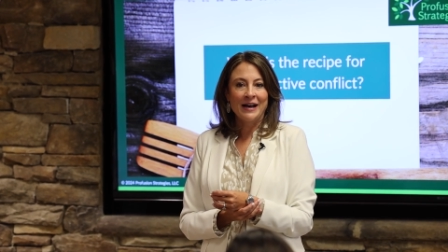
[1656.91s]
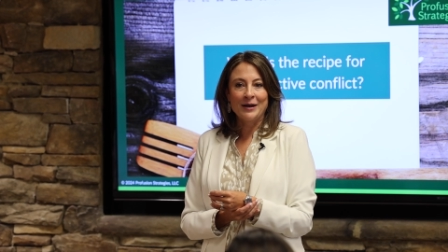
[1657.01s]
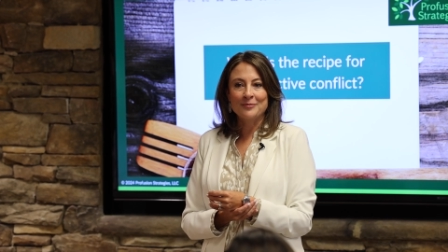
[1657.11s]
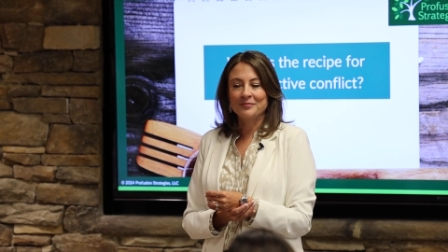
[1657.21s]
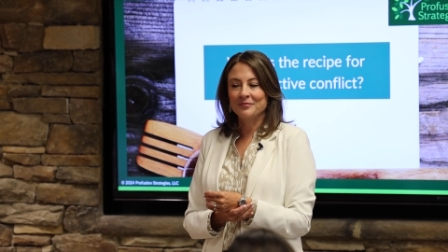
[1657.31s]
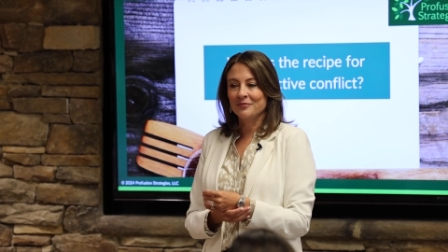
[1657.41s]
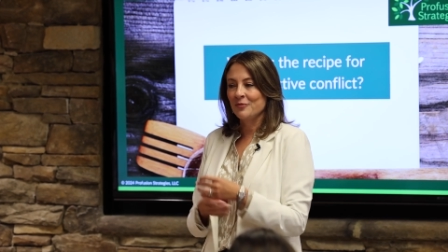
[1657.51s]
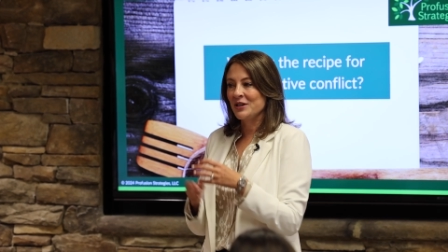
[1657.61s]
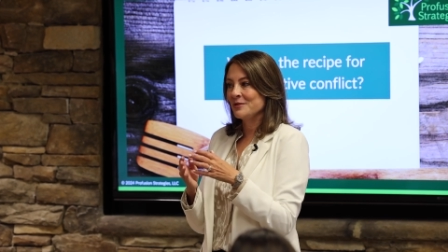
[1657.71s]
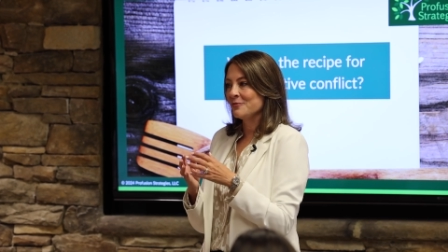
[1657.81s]
Um,
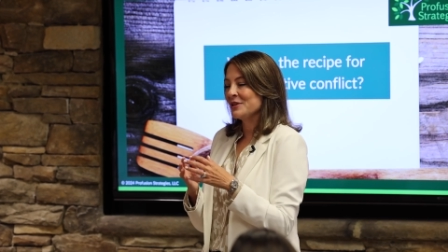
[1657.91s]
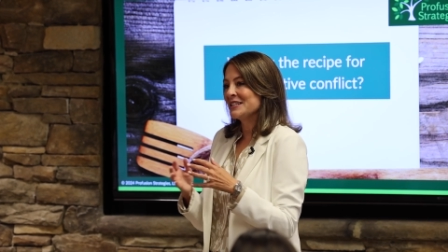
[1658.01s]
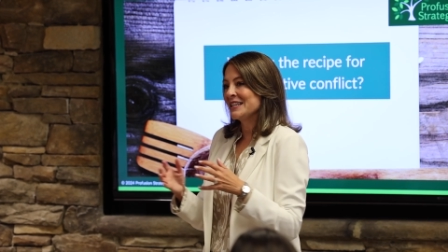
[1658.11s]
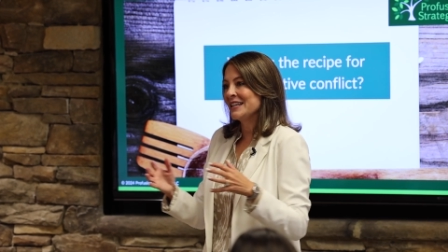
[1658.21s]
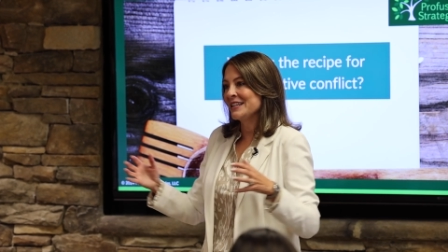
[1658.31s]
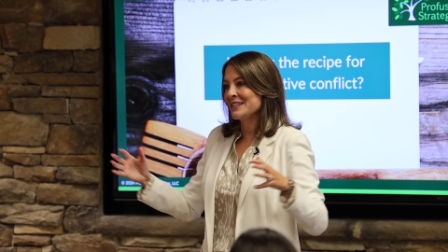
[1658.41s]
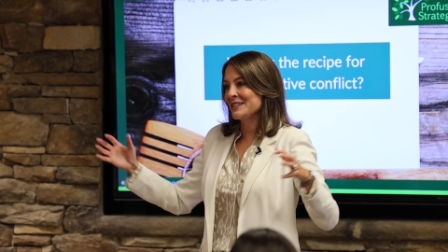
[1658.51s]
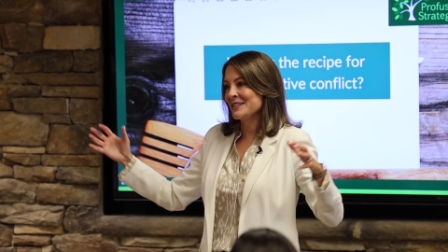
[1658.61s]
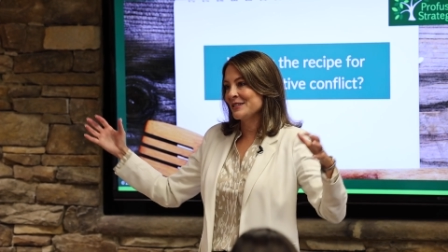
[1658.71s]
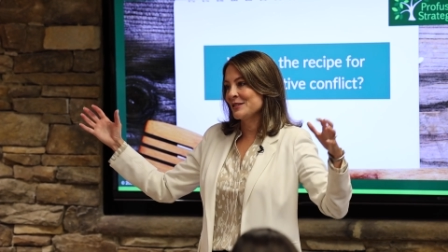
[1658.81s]
we, we
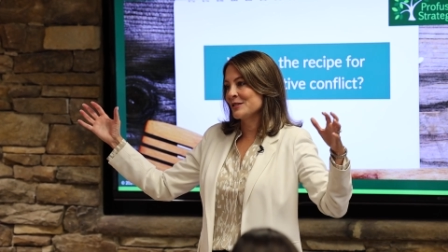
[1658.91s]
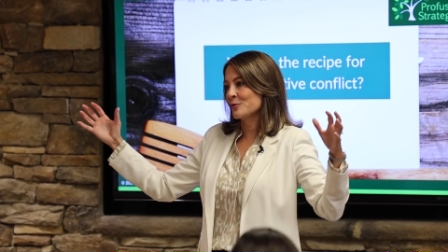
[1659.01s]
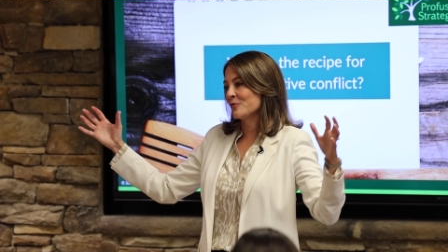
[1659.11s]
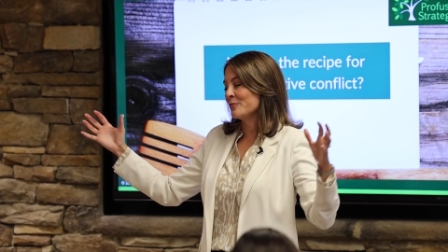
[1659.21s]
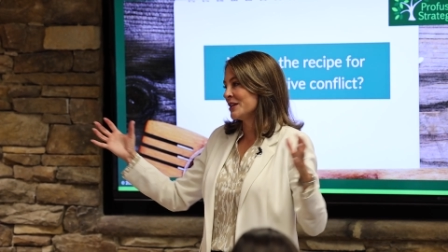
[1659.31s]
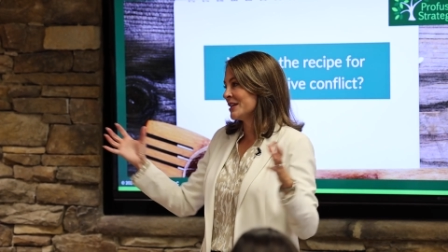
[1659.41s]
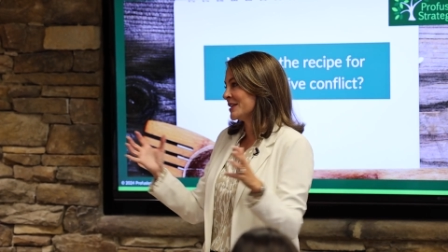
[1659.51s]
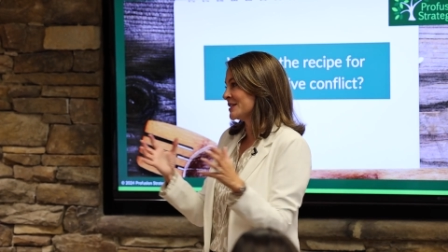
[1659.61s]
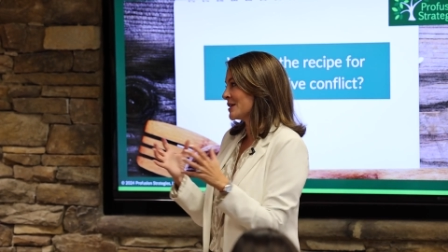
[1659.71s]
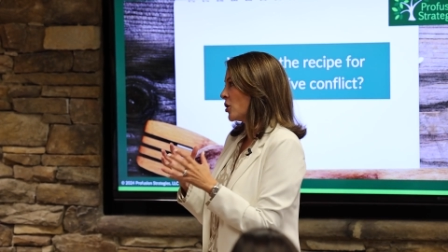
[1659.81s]
tend to sort of be in
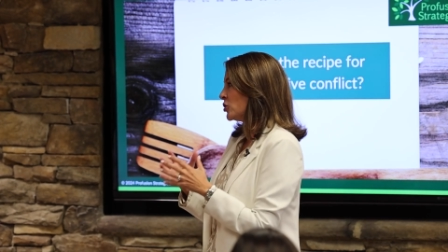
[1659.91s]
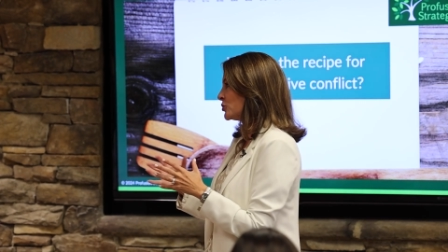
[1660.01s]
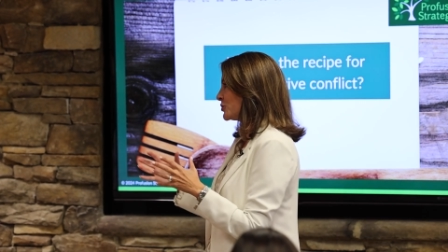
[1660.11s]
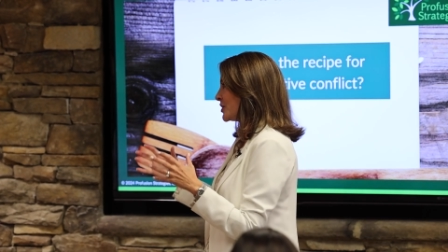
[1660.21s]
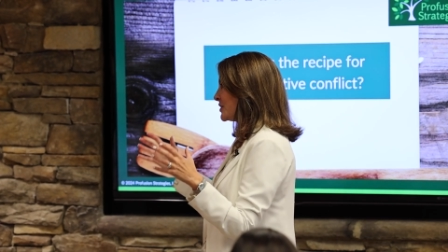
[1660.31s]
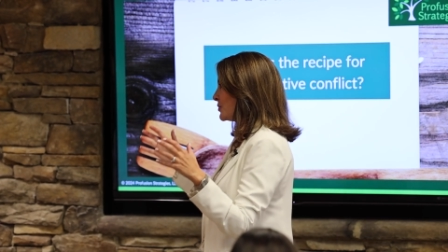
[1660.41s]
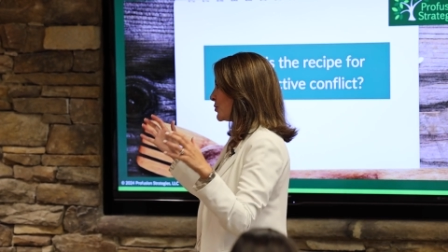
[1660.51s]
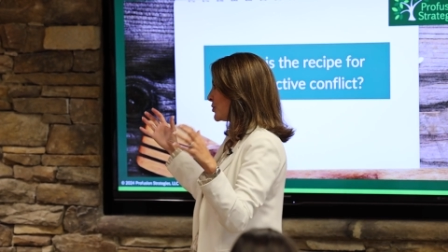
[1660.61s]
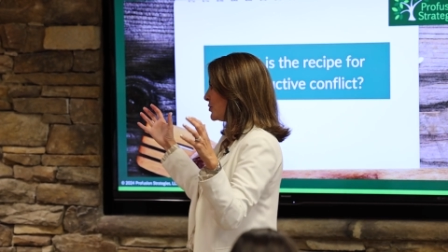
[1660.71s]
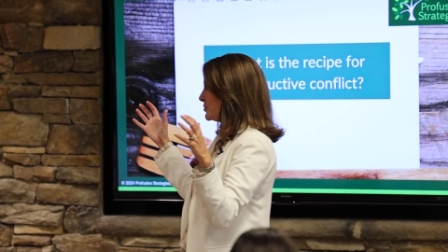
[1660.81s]
this all or nothing
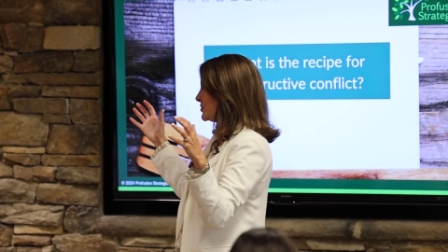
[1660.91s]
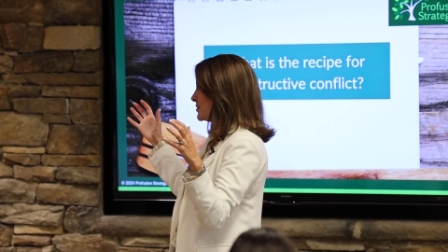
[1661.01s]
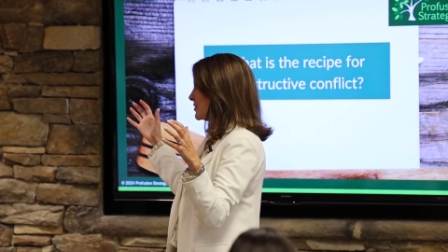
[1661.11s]
world